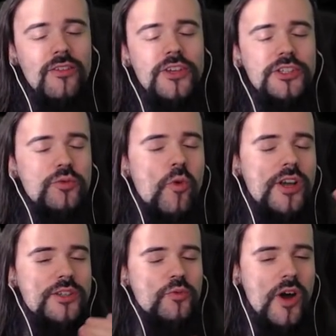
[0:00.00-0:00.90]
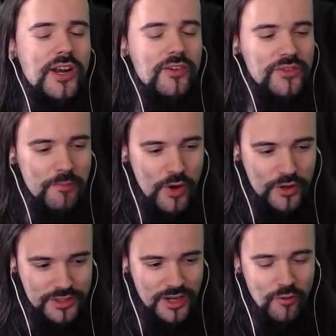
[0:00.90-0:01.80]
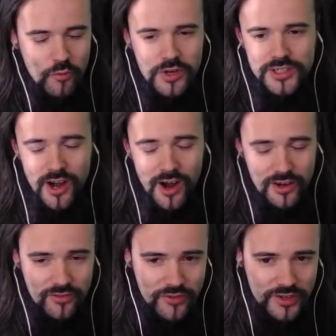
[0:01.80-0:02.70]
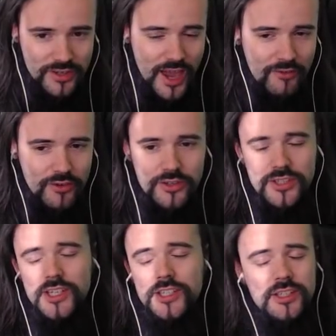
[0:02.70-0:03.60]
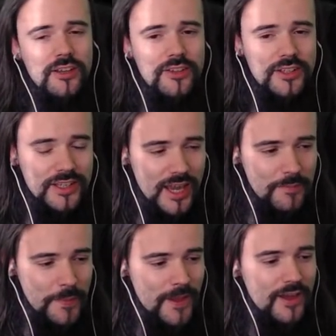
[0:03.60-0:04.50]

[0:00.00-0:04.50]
This was one of the most retarded thing ever existing in the game,